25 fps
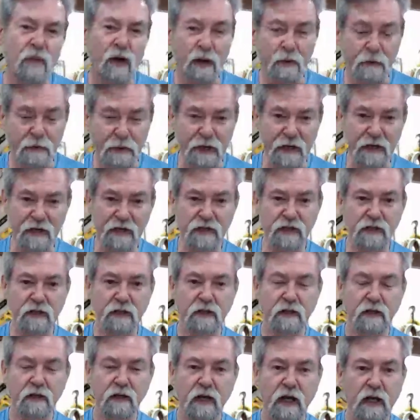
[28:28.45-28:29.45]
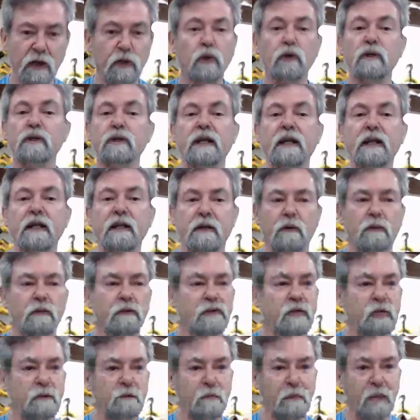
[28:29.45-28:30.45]
my page, I couldn't get in. It
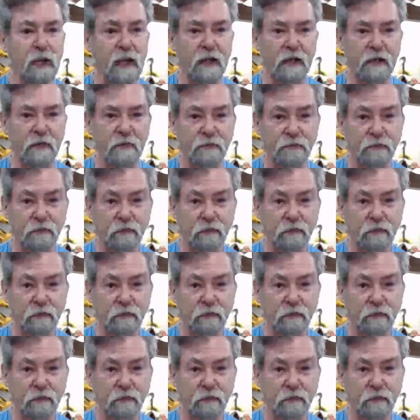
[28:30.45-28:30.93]
was blank.